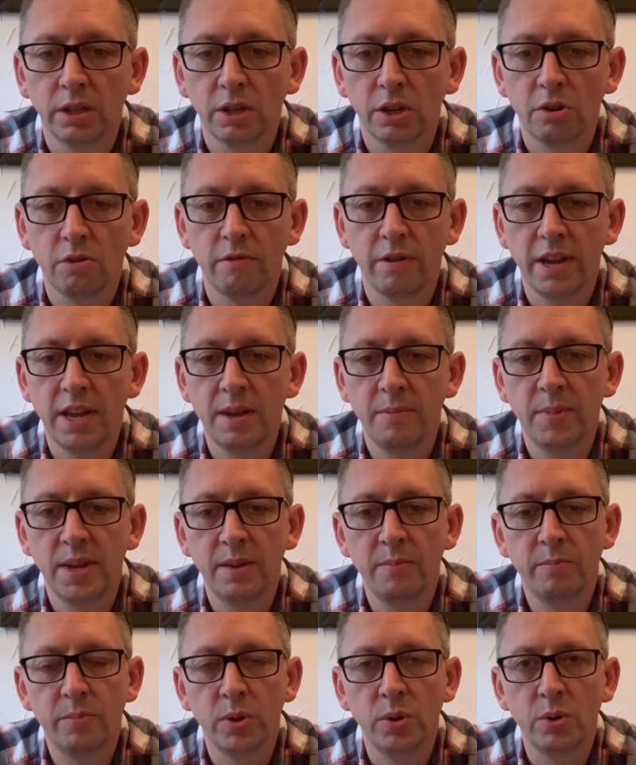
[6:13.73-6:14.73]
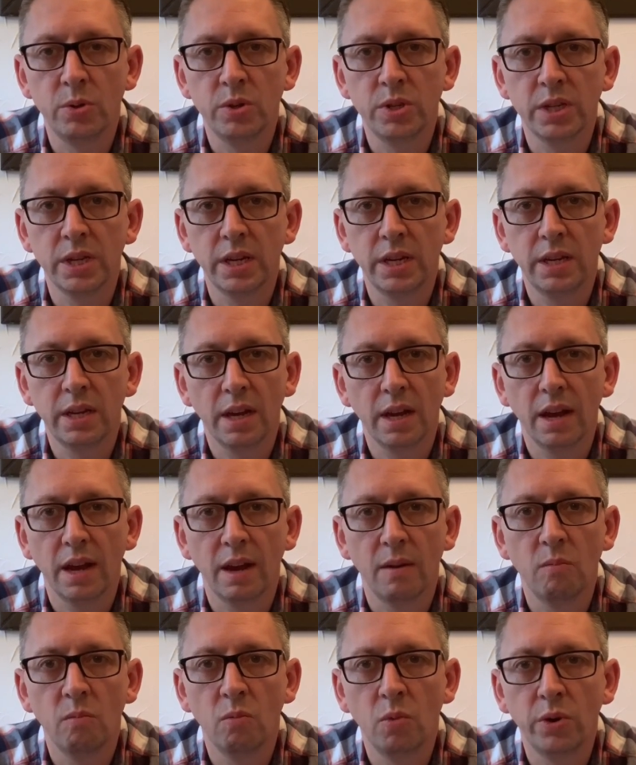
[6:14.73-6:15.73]
creamy, boozy
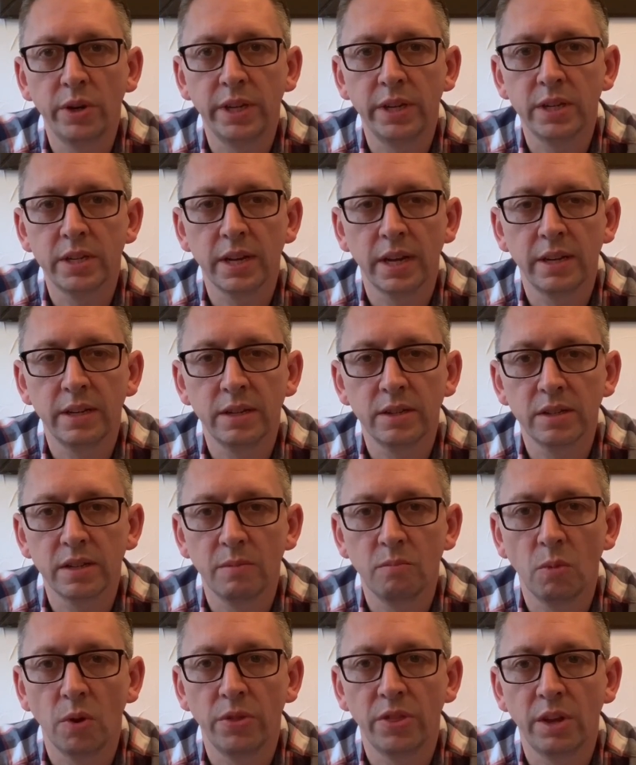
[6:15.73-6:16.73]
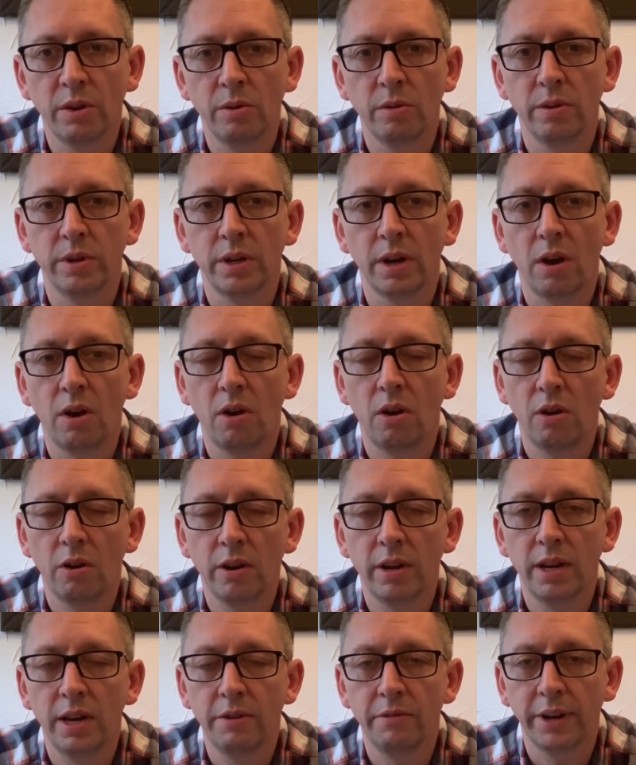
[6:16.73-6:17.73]
and woody scent and one that I would
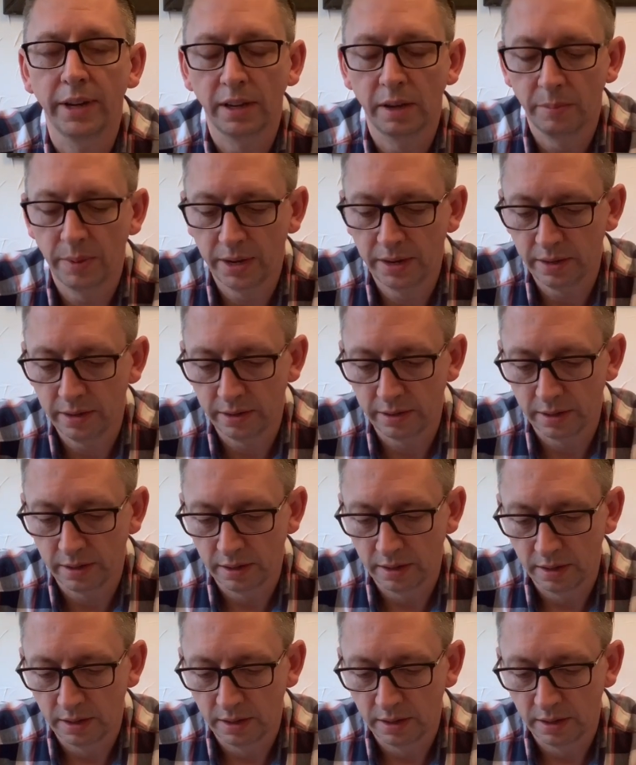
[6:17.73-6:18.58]
highly recommend.